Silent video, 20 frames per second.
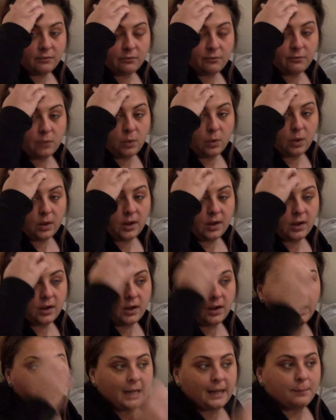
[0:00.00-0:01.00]

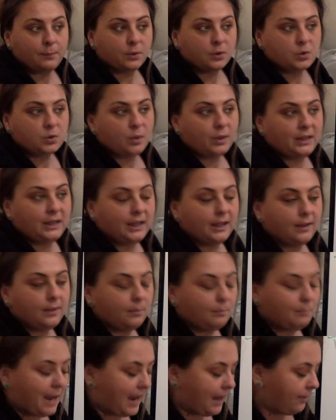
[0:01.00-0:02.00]
for April 20th,
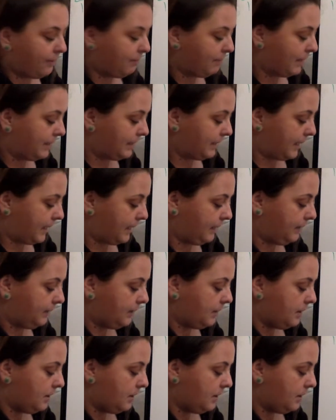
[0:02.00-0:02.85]
Math Monday,